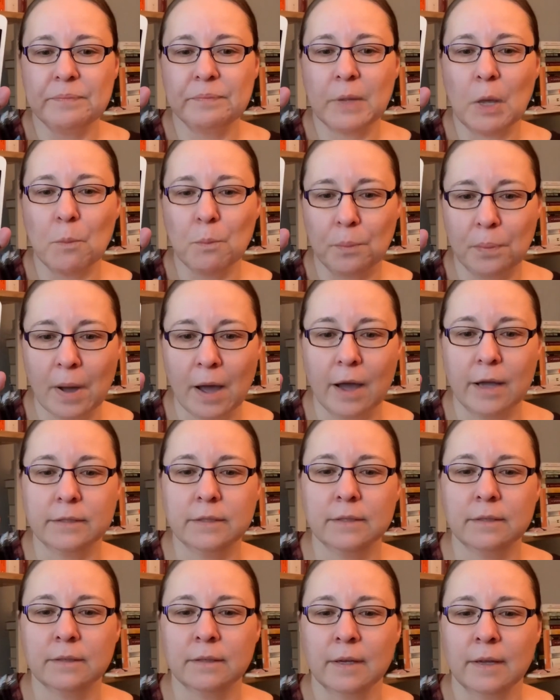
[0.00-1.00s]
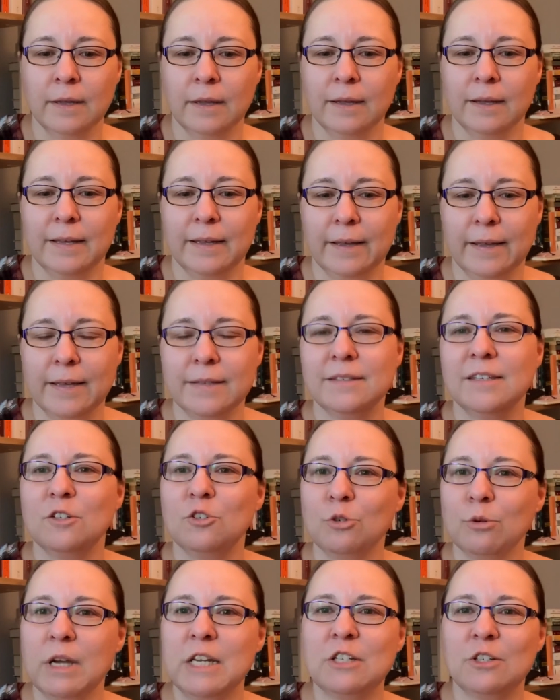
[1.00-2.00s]
But his
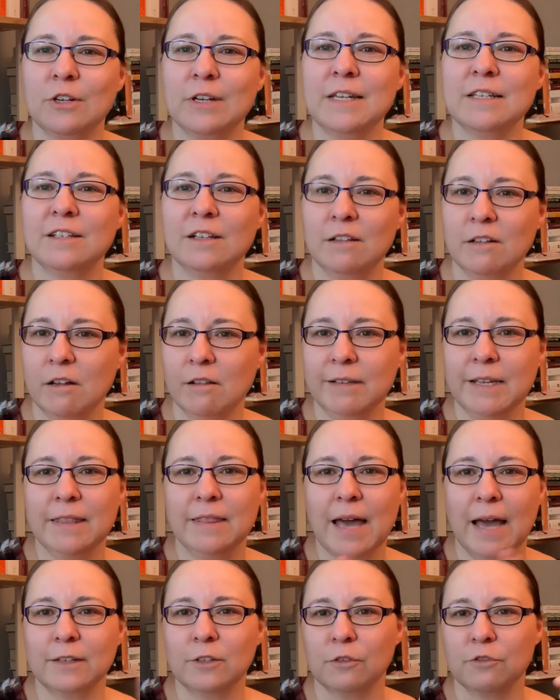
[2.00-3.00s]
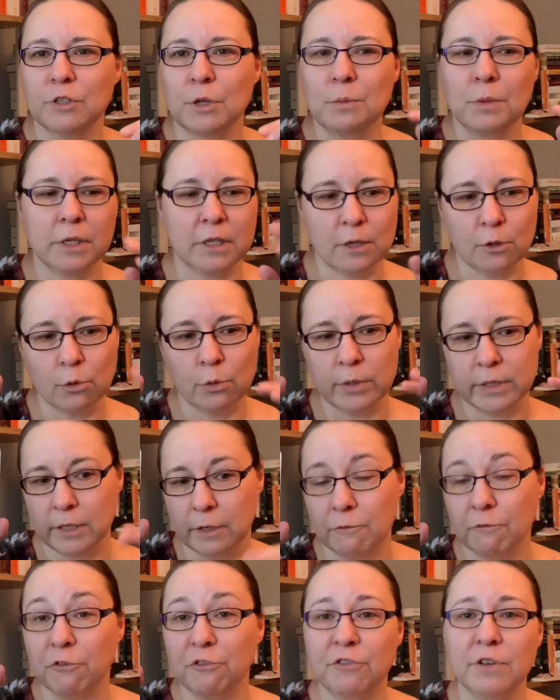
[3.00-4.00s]
situation is clearly that of somebody who is
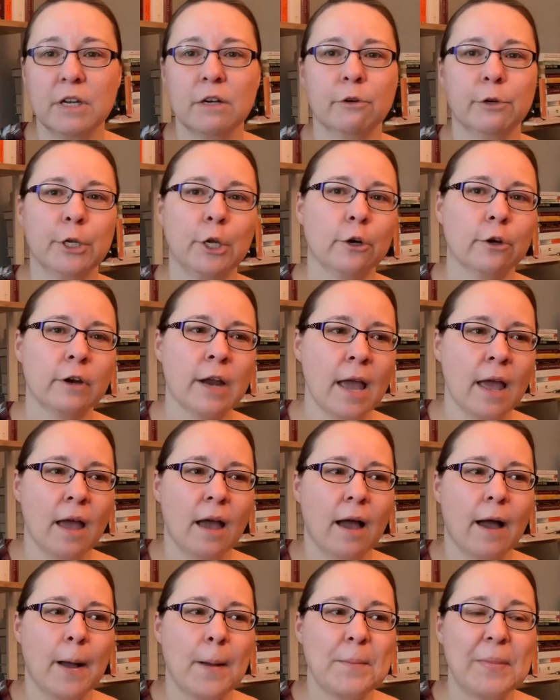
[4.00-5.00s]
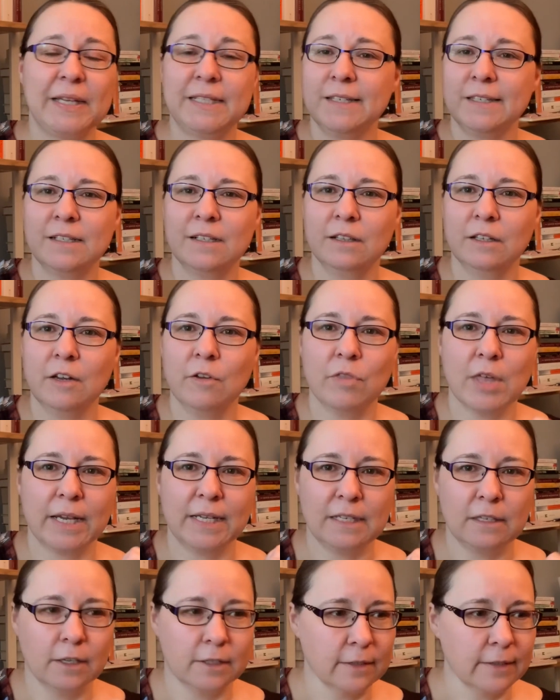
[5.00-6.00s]
inferior. It is clear that
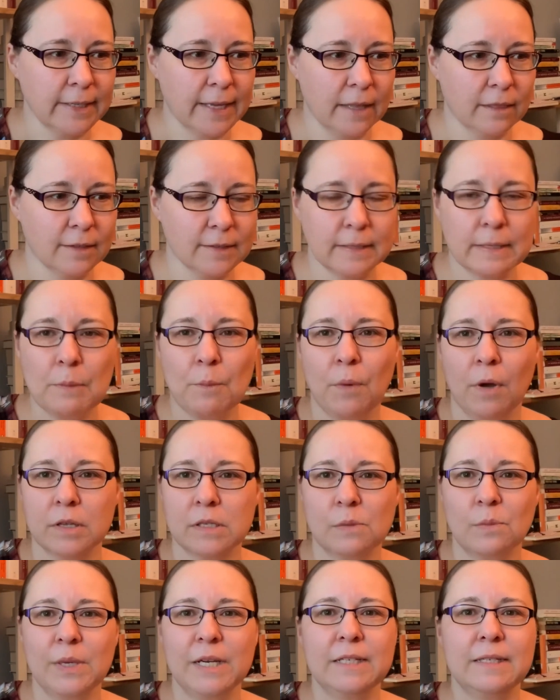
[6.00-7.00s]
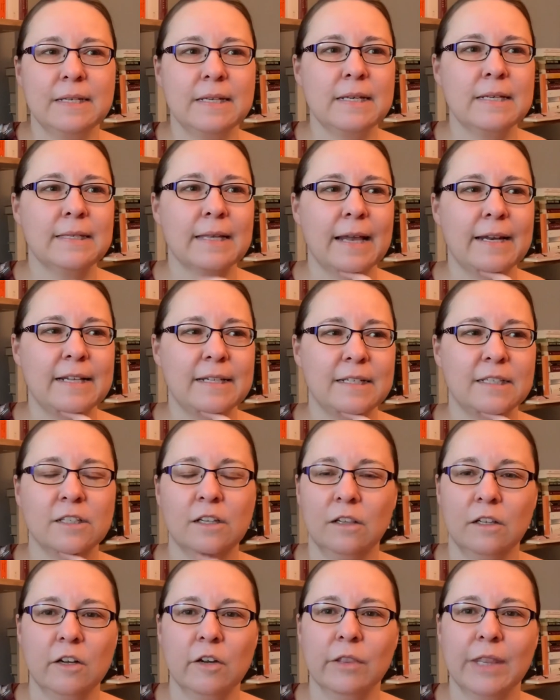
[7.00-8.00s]
he doesn't get the same possibilities, and it is
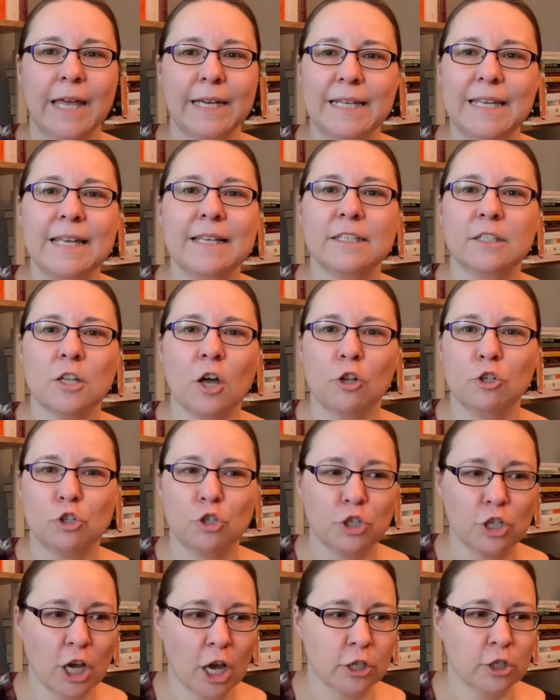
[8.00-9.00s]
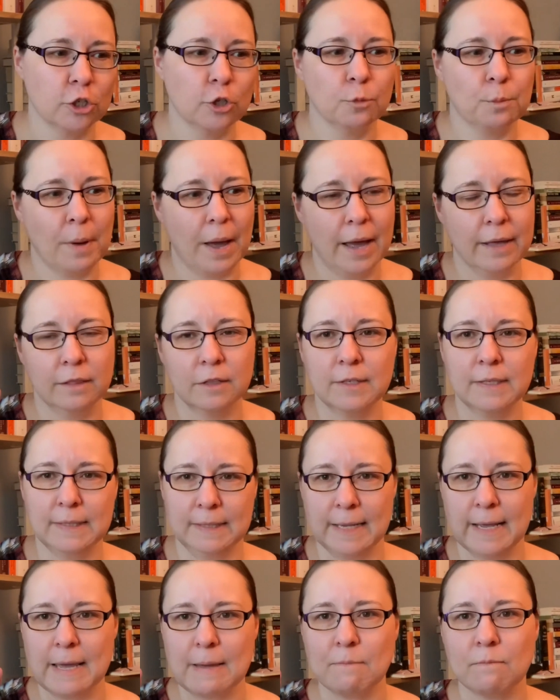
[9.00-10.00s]
clear that he is not judged by the
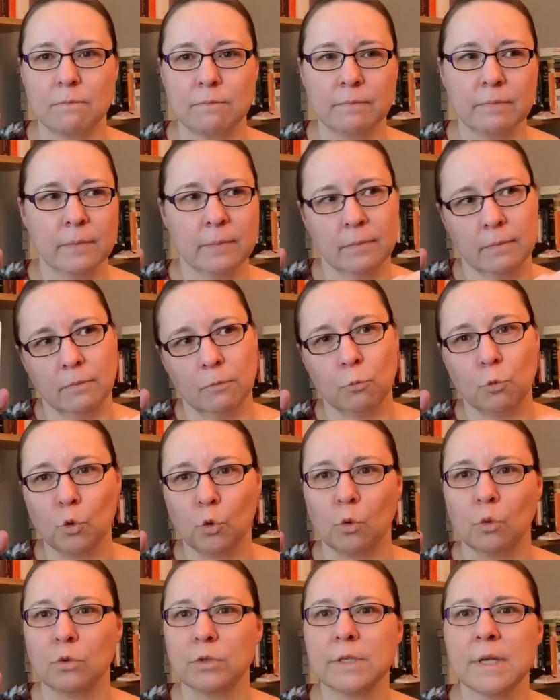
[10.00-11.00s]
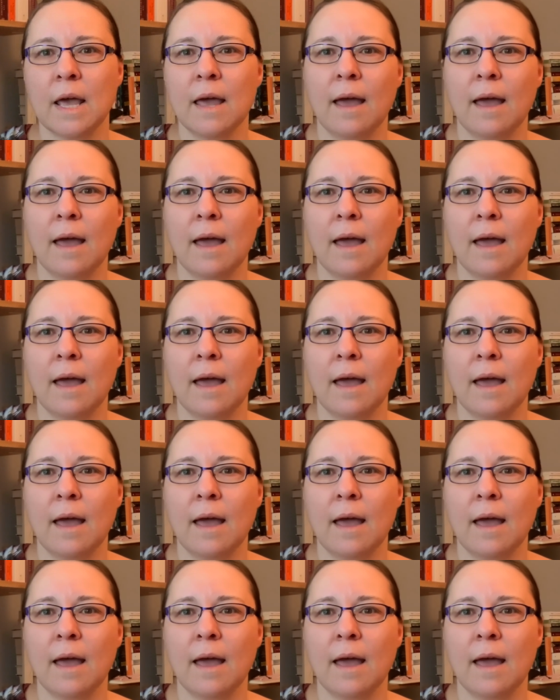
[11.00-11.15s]
same rules.